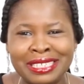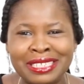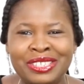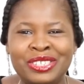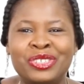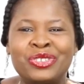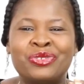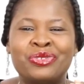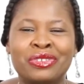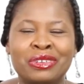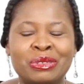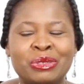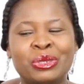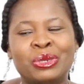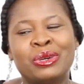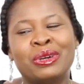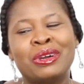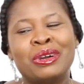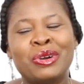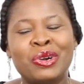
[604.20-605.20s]
the
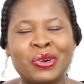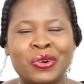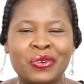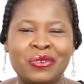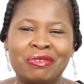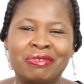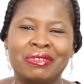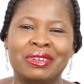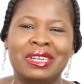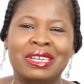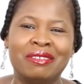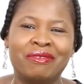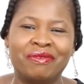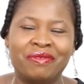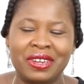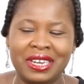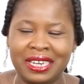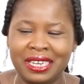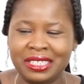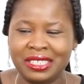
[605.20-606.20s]
structure of
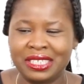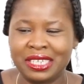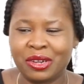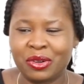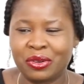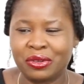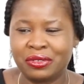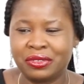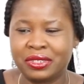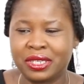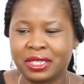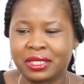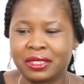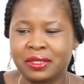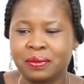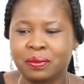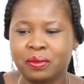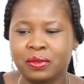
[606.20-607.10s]
financial contract.